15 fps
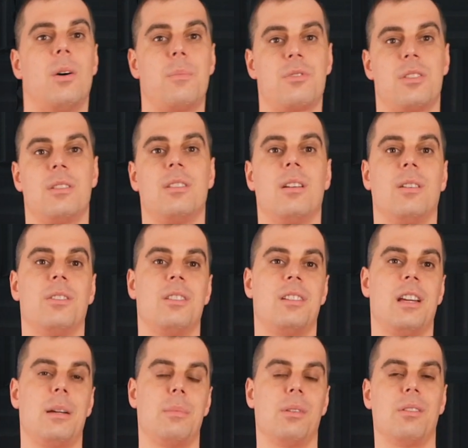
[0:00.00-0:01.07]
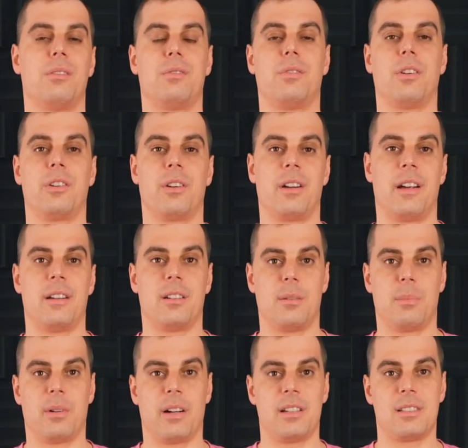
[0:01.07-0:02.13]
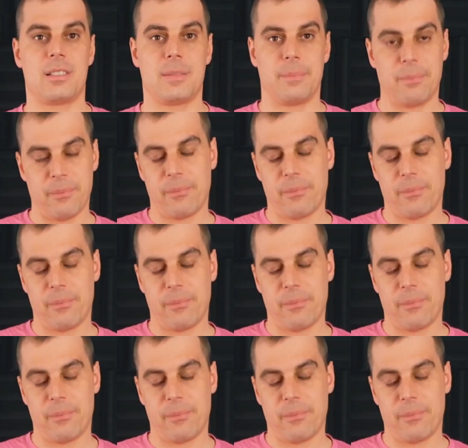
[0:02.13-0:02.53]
option on the table for your enterprise.